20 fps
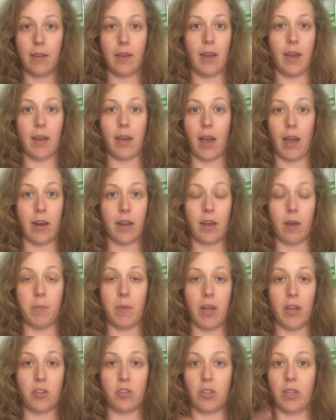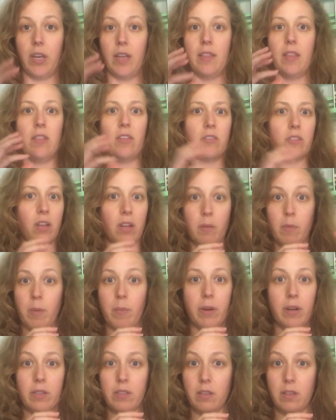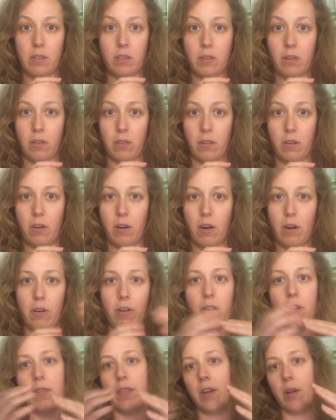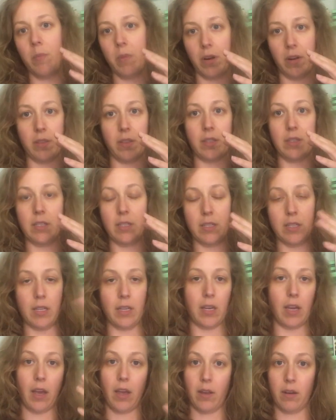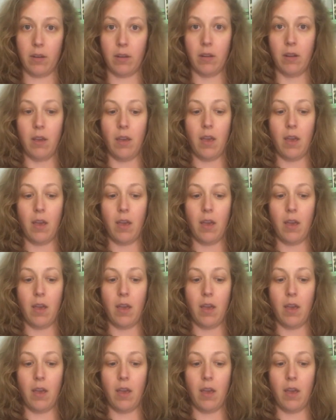and kind of come naturally, and then there's going to be parts of the song that are harder, and then a part that's easy again.